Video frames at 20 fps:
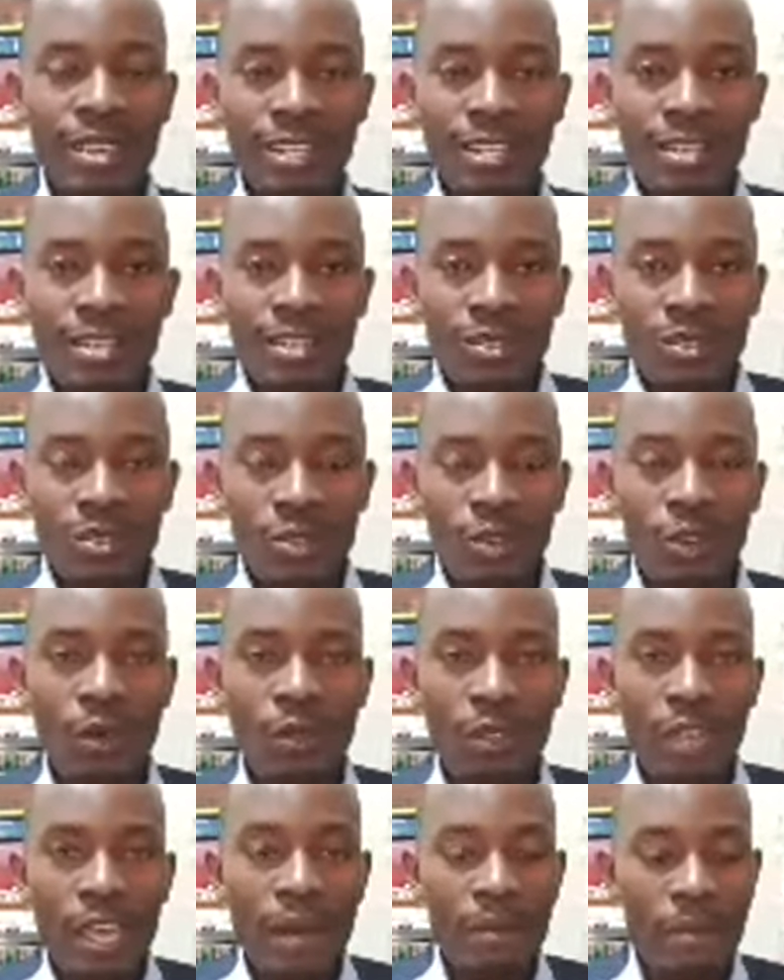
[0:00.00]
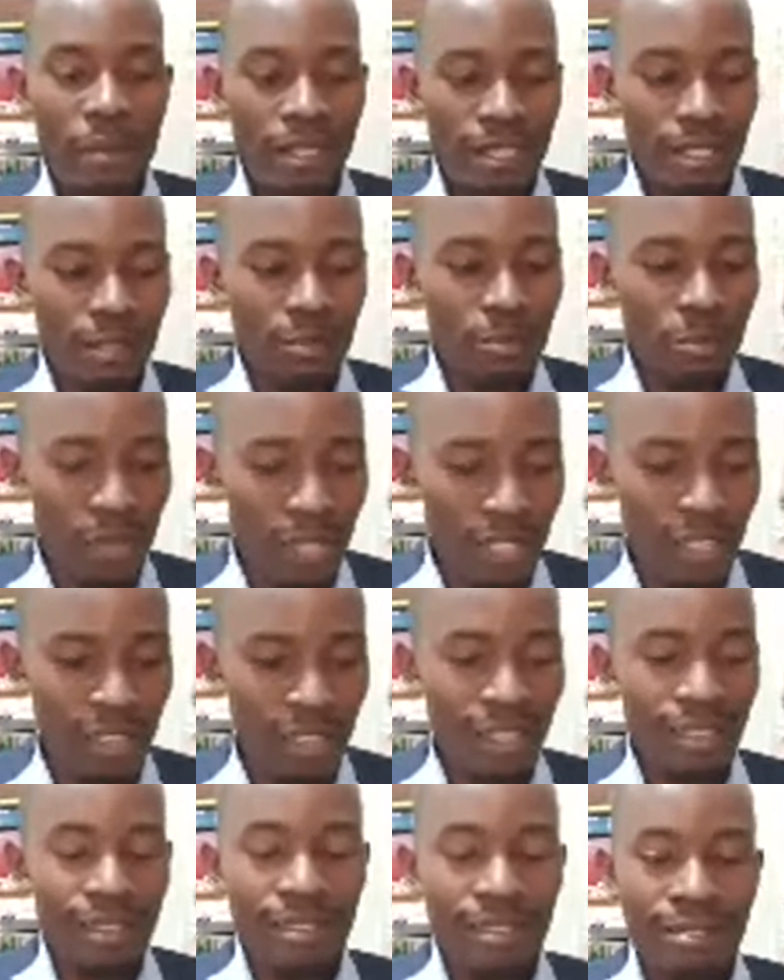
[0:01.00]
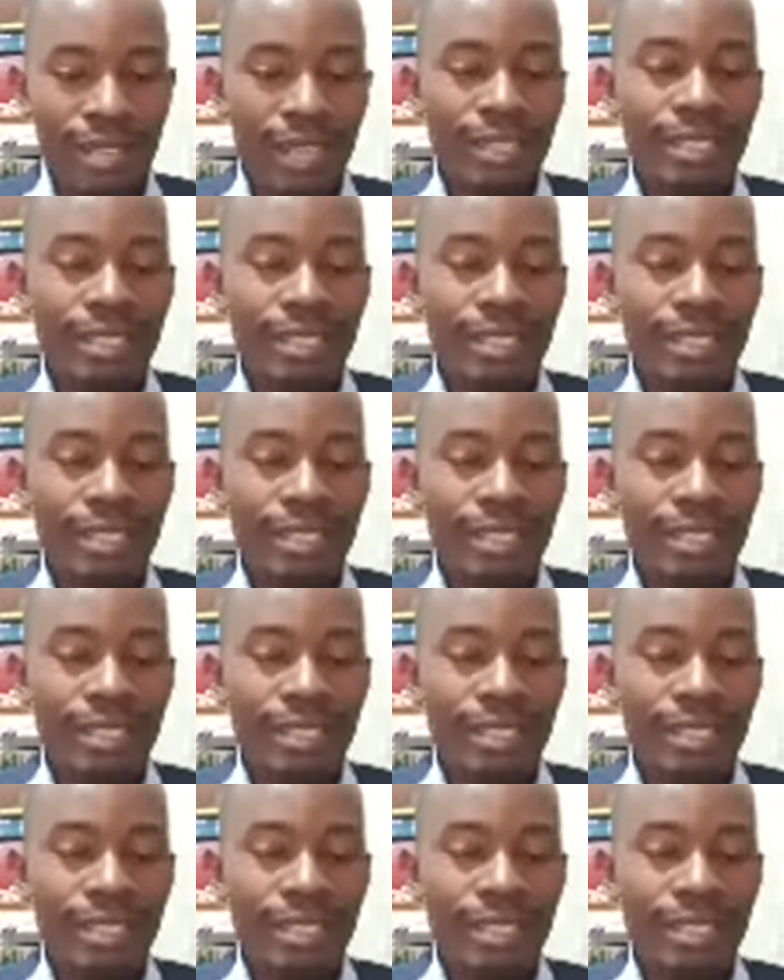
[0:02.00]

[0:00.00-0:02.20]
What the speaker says: So there must be that